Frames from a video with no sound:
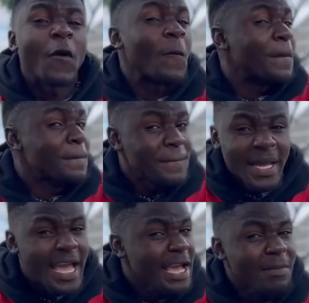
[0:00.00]
of
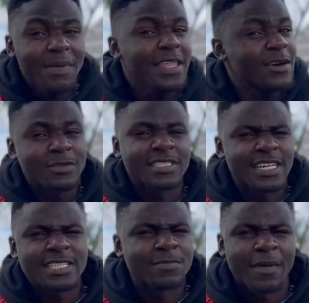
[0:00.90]
maybe they'll
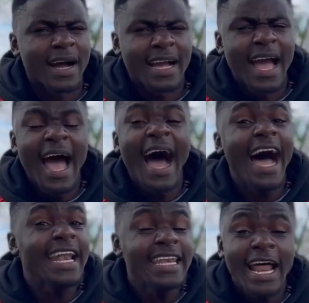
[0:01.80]
text back,
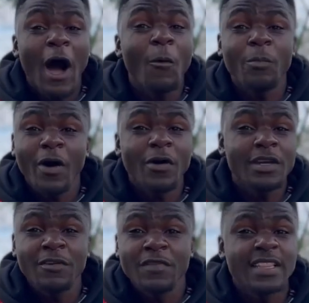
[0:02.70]
are now
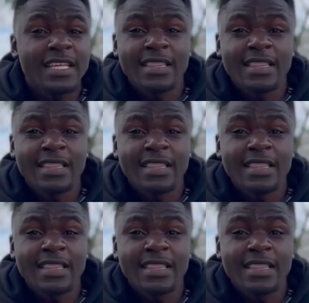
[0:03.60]
proudly feeding